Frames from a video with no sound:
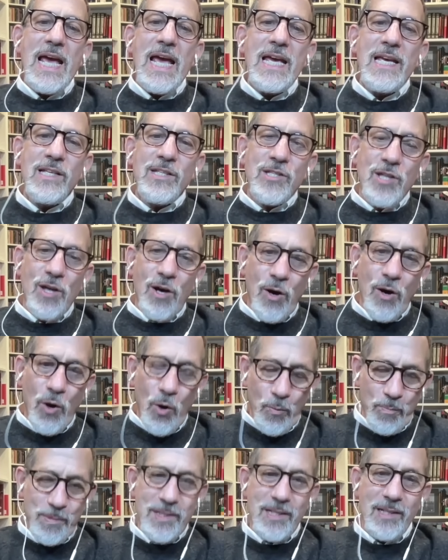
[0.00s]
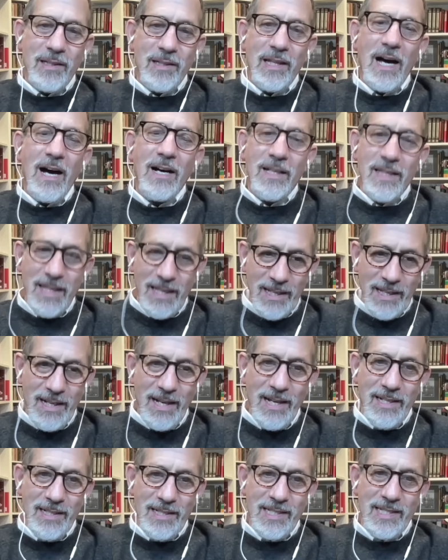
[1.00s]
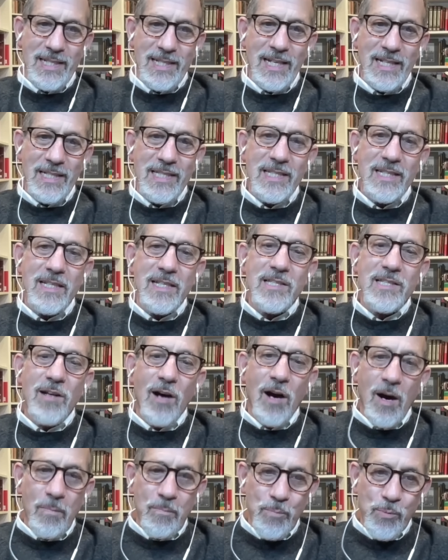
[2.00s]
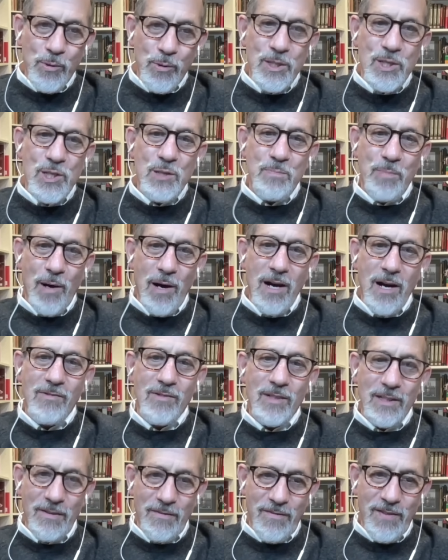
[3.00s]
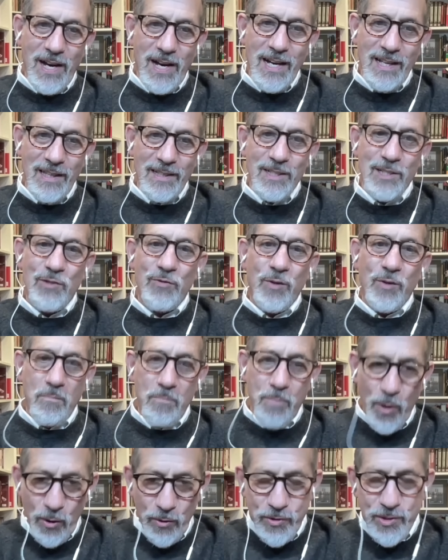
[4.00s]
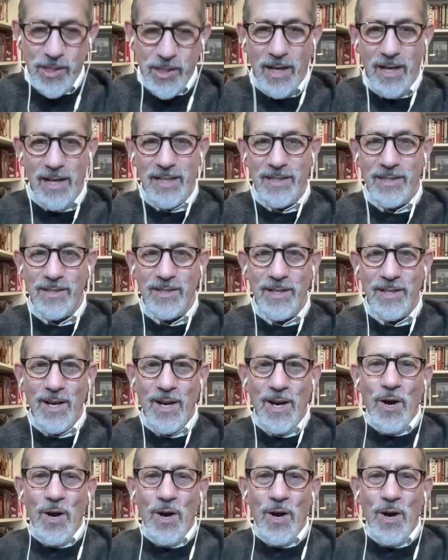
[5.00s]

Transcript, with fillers: is the hope to lock the United States in this upward spiral of violence from both sides,